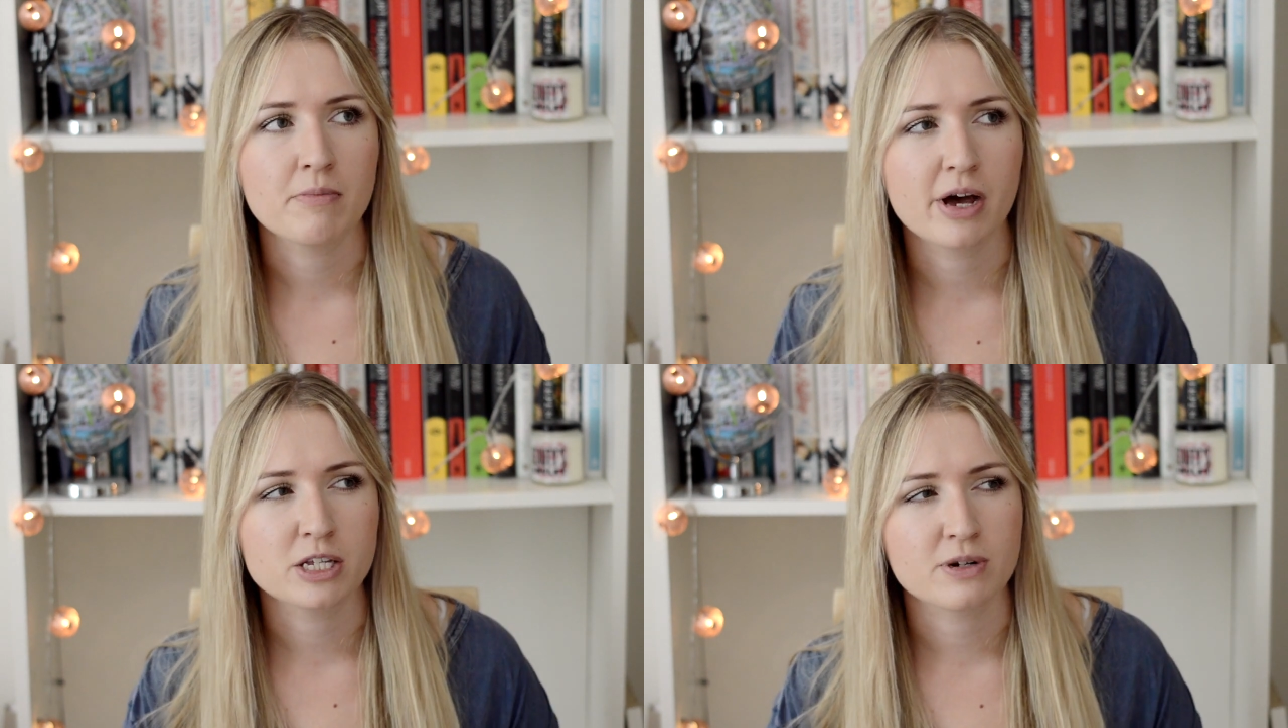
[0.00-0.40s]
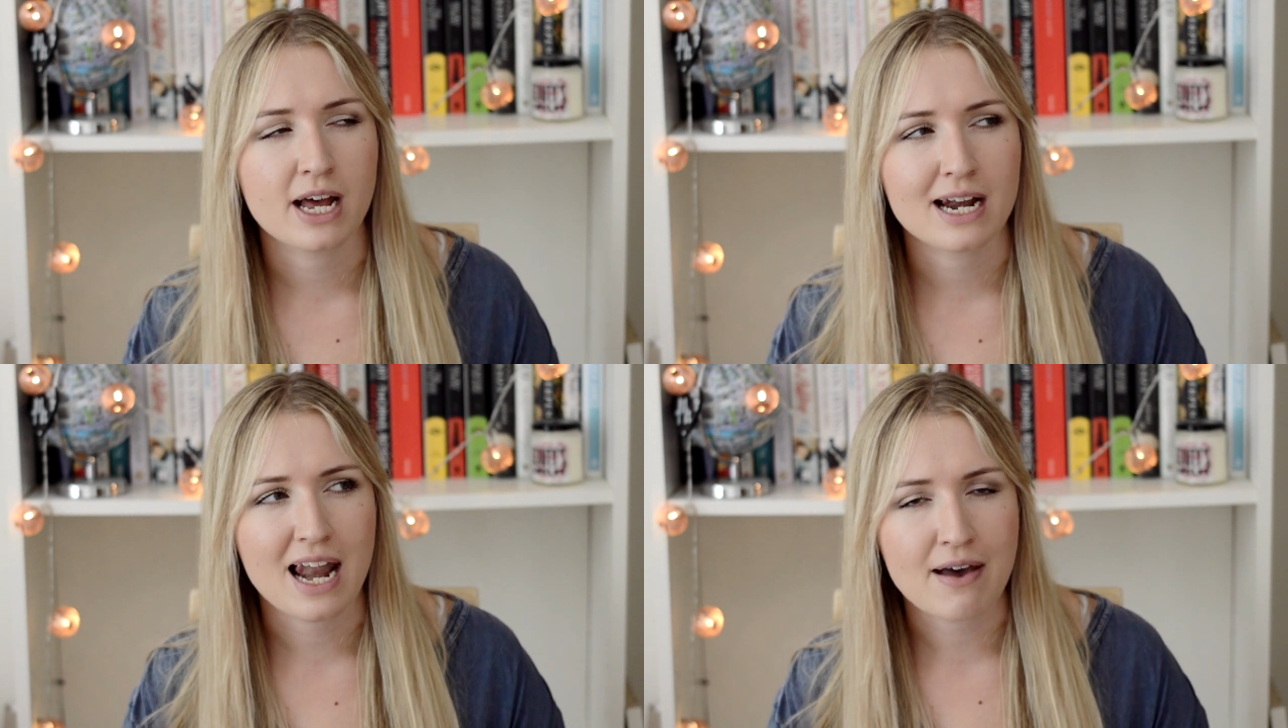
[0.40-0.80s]
My husband
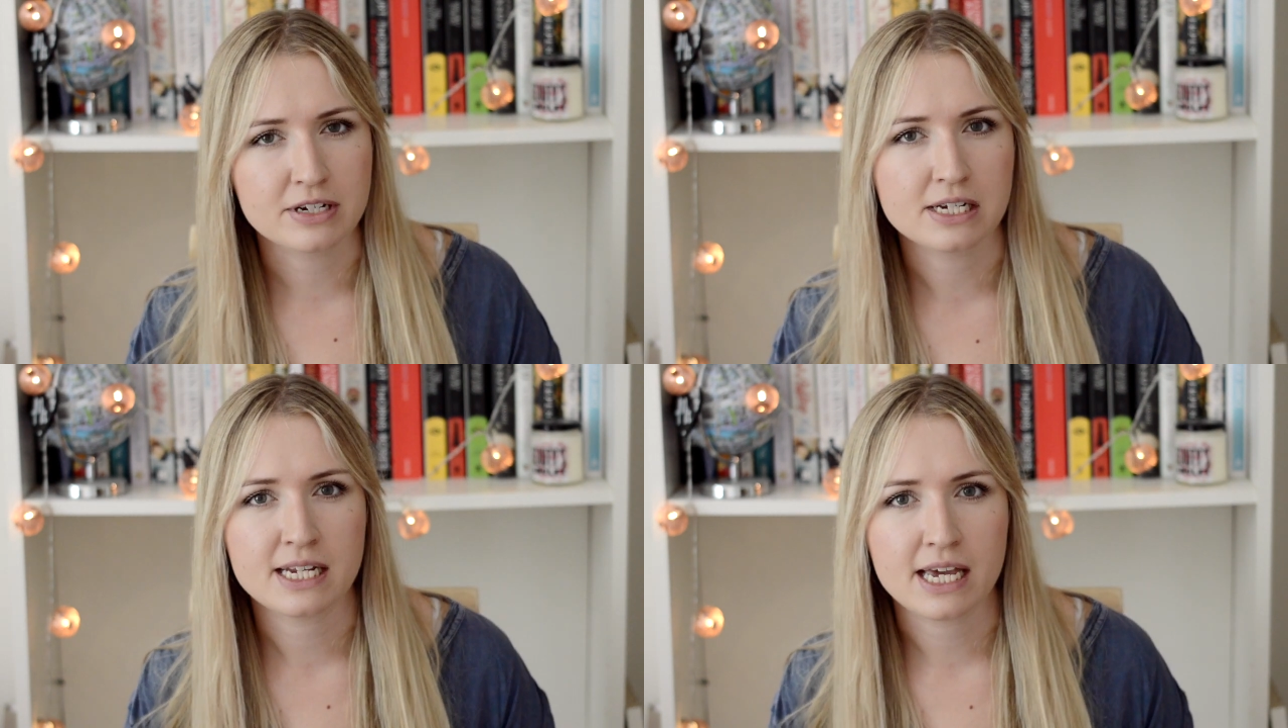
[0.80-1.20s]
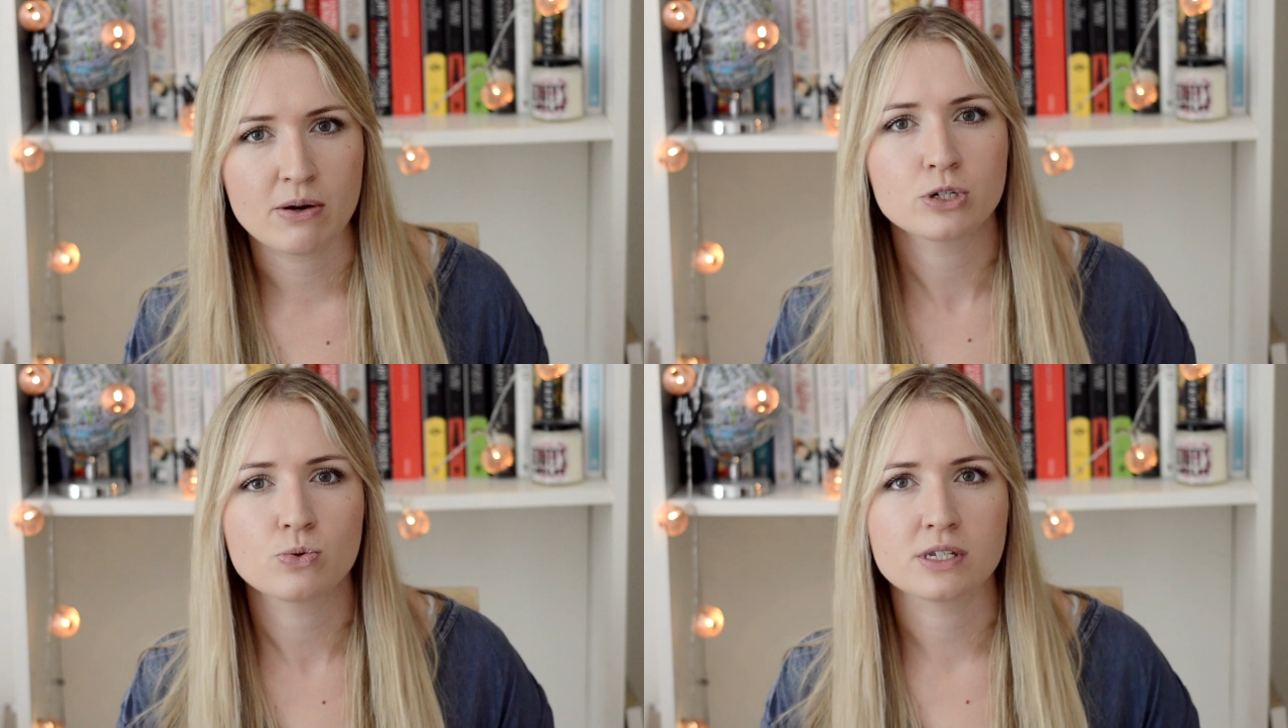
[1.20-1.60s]
had lavender
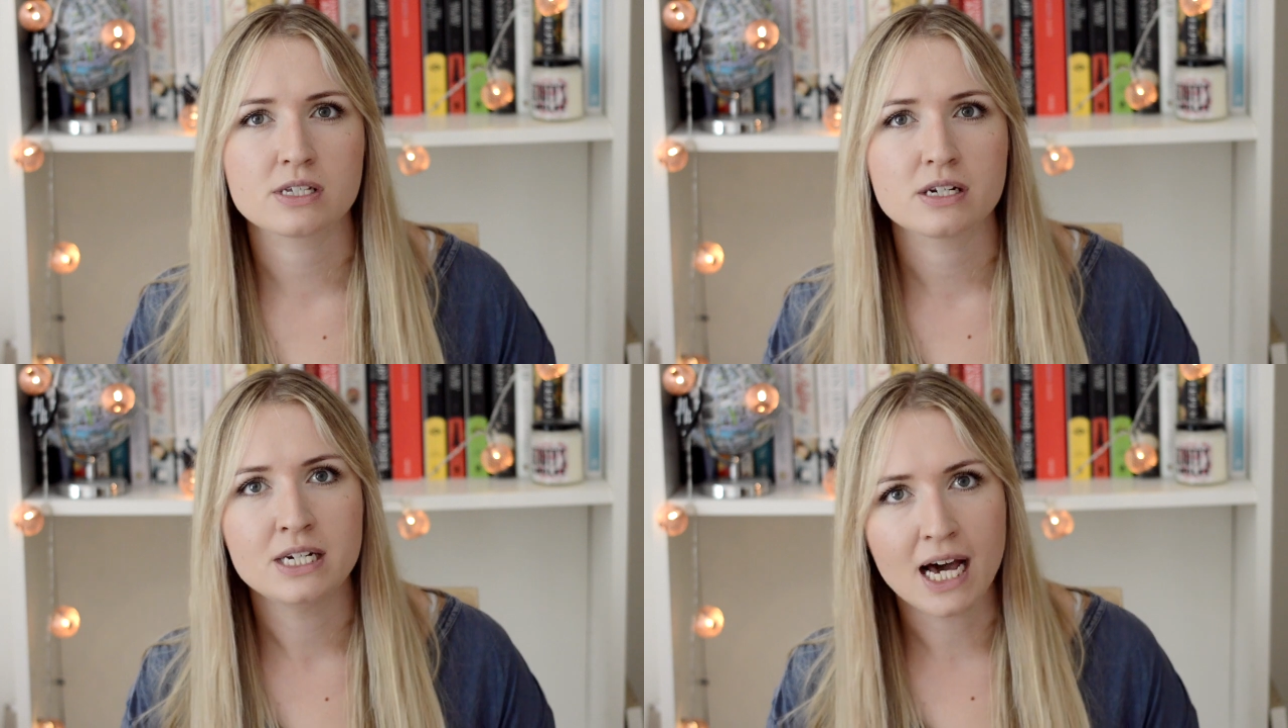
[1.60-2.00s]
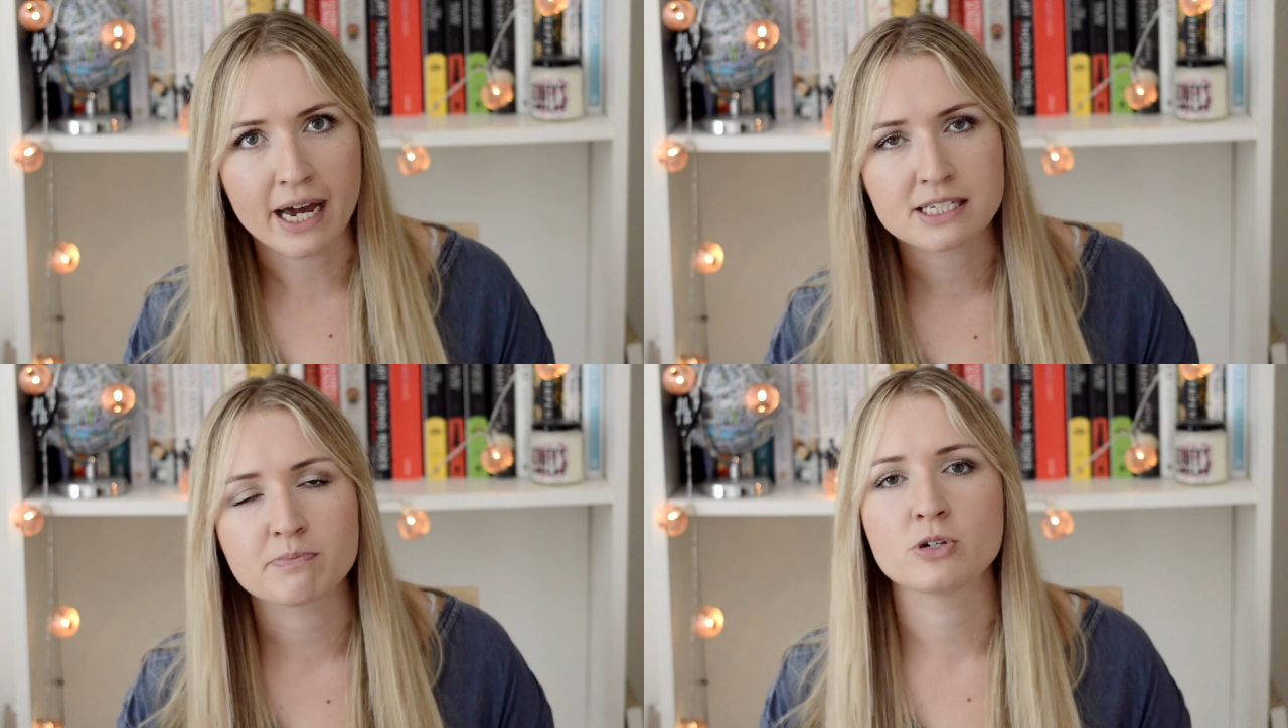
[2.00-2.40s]
tea, which was
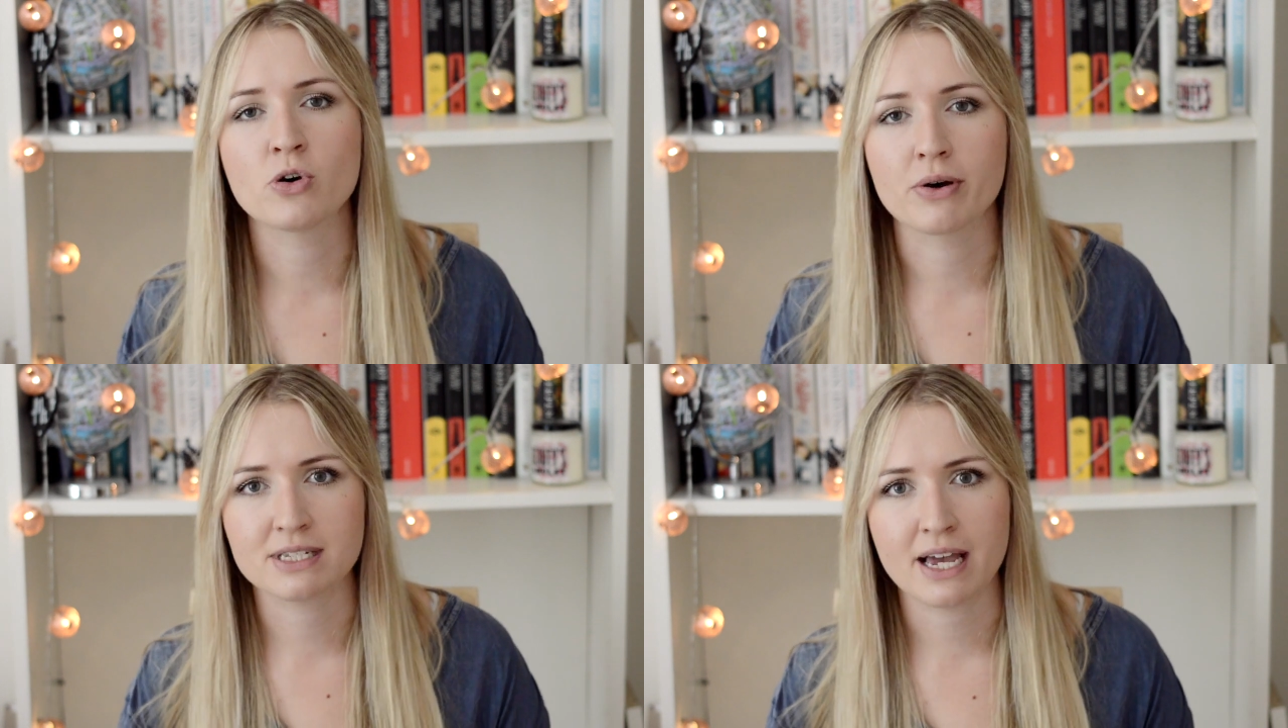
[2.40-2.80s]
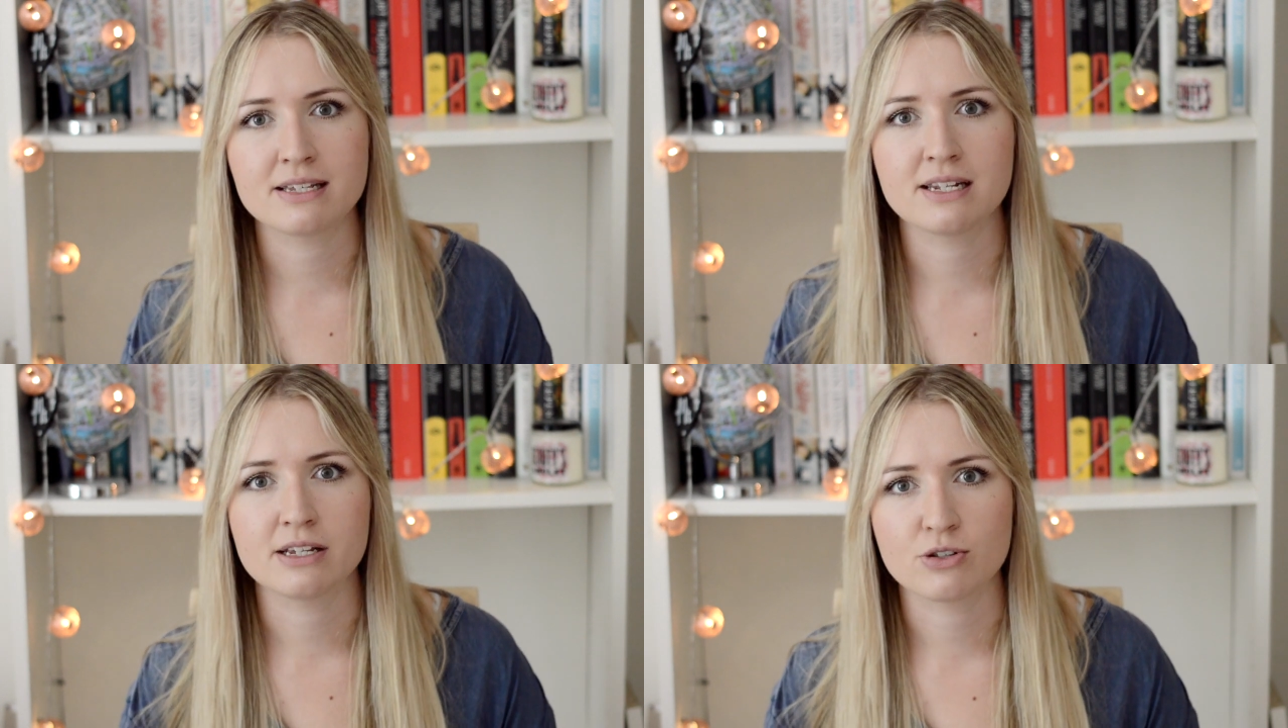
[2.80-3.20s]
nice but not as
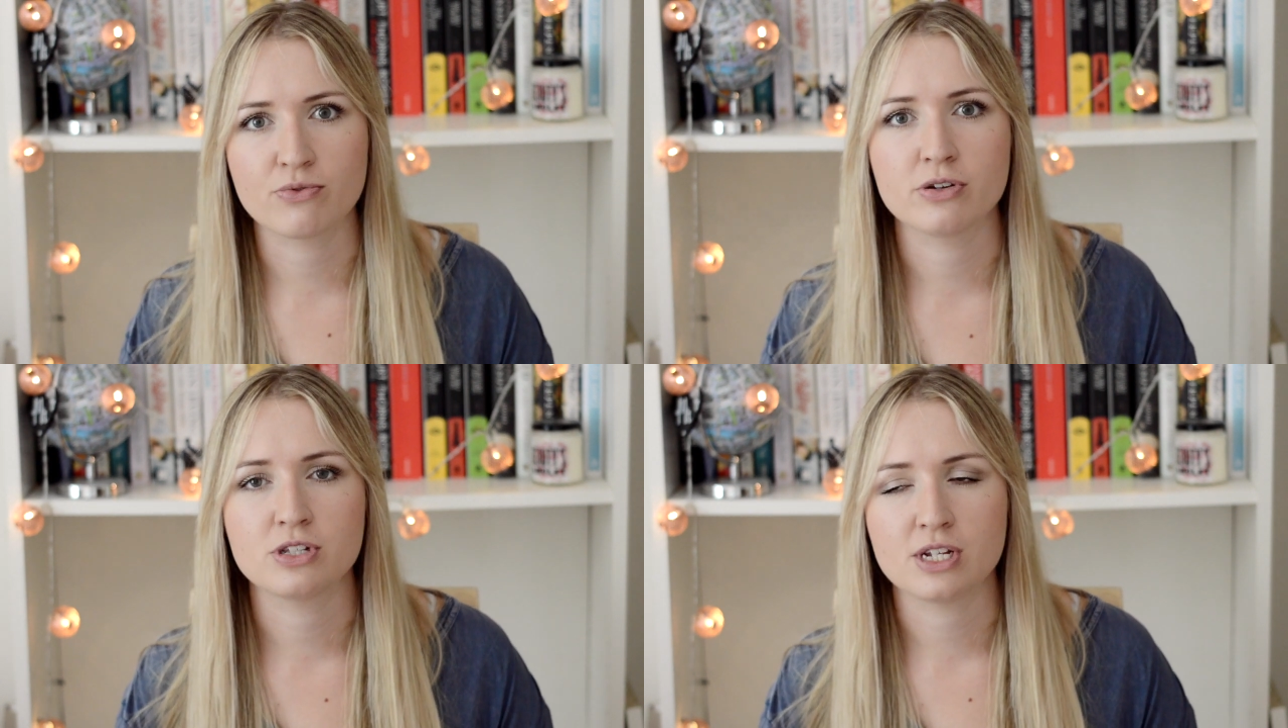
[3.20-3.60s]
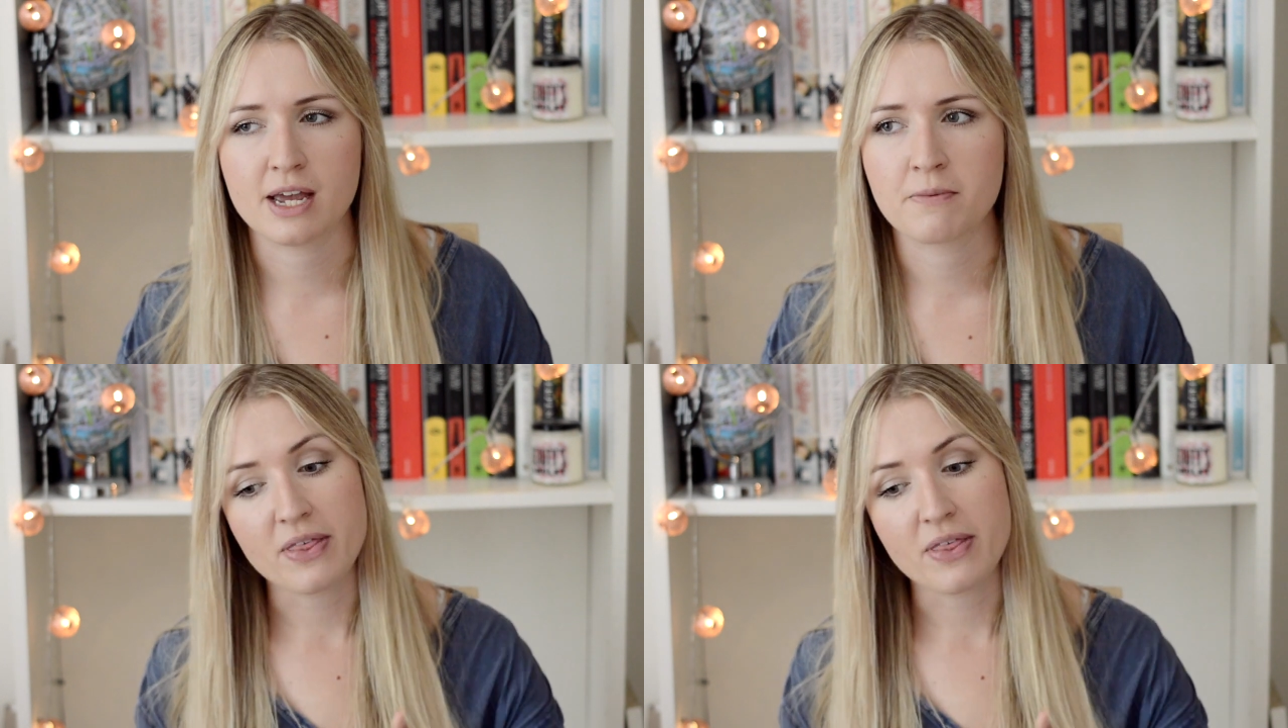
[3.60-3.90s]
tasty as the rose tea.